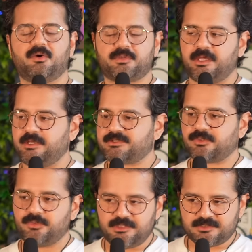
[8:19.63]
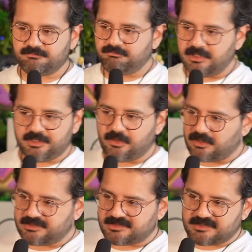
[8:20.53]
Okay, so he's big
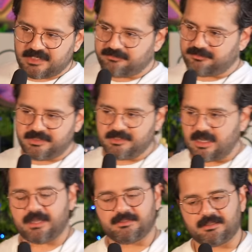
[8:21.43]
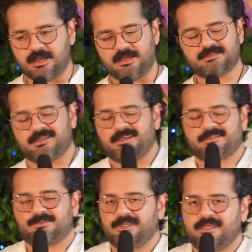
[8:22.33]
on safety guidelines. I
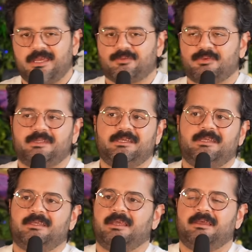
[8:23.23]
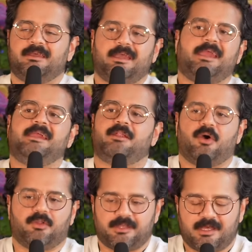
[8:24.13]
guess we can't really hate
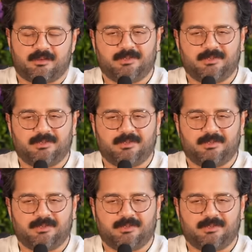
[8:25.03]
on that.